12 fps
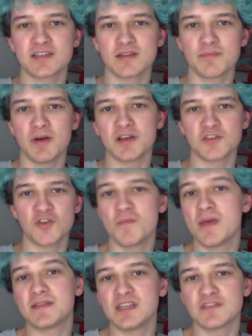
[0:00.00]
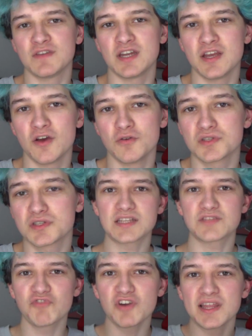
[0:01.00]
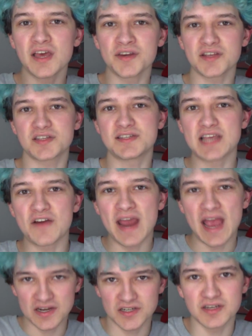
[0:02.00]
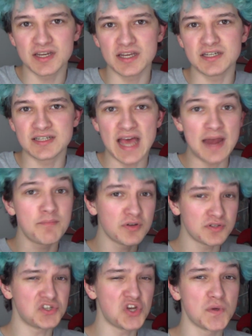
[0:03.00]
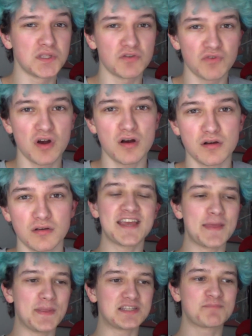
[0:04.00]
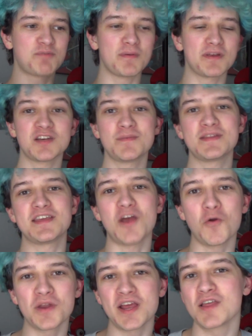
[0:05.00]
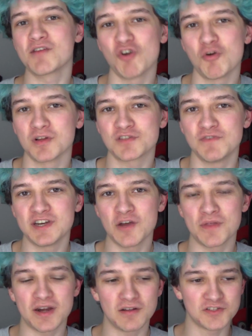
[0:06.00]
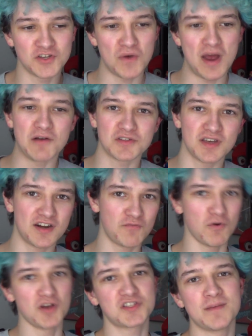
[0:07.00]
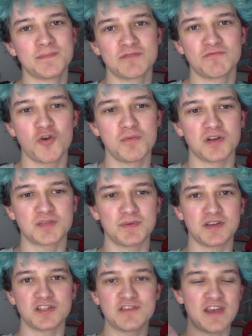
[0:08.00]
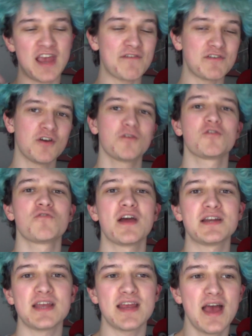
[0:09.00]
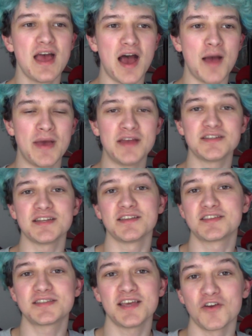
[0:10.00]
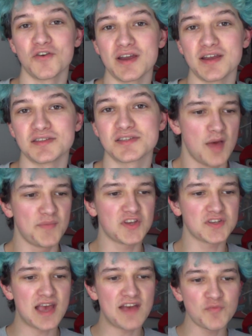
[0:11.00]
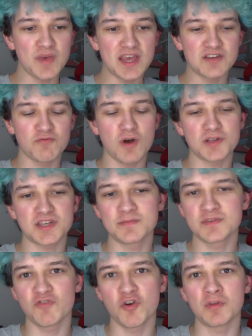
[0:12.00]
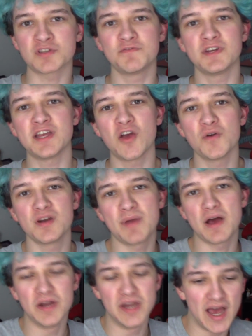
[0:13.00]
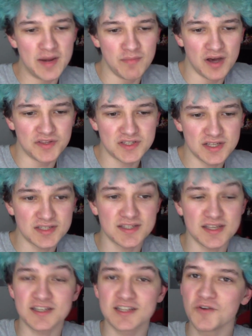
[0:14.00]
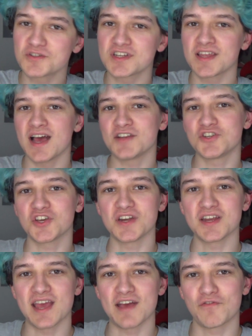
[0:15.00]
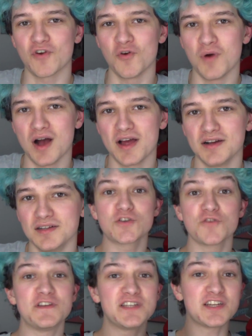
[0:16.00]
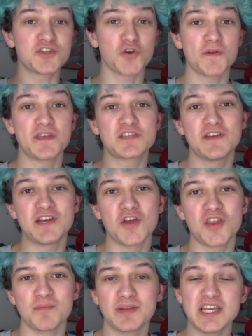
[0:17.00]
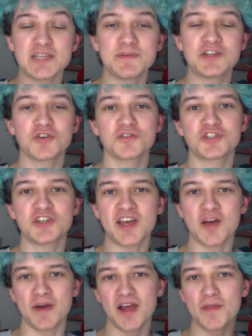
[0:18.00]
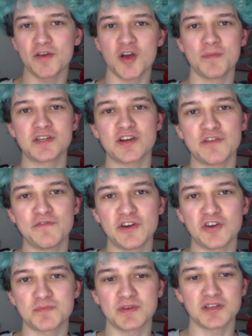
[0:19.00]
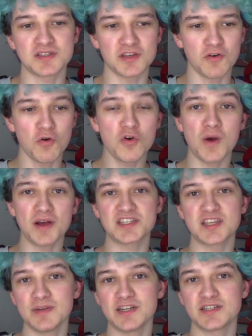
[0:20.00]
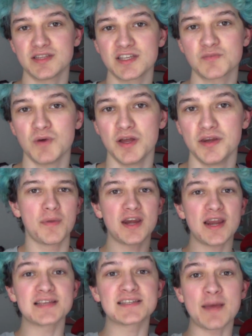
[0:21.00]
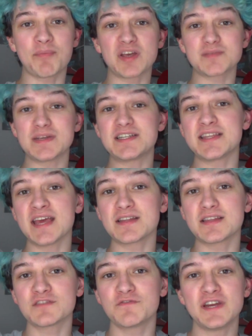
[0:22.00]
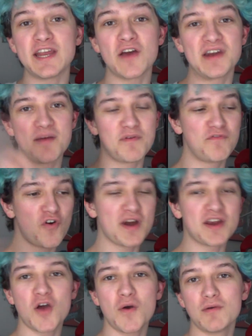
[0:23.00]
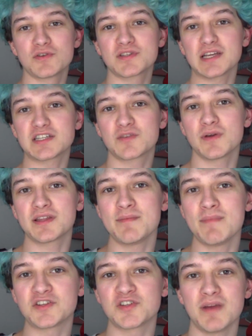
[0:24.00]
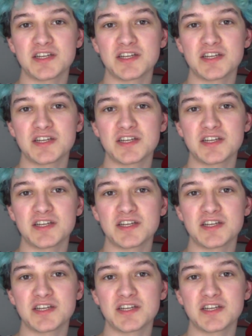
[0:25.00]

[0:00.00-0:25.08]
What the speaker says: to the person who made these videos. It's really unnecessary and unneeded and puts you in the wrong. Again, this is probably going to be the only other Roblox video that I'll do outside of Worst Games and Roblox, because if you haven't heard already, I'm ending the series. And because I haven't made a Worst Games and Roblox video in about 9 months, this is as close to that as you're going to get for a while. So if you did enjoy this video, then please be sure to check out my other commentary videos because they're all quite similar to this one. But alas, that brings me to the end of this video. Now, before I go, I would just like to quickly mention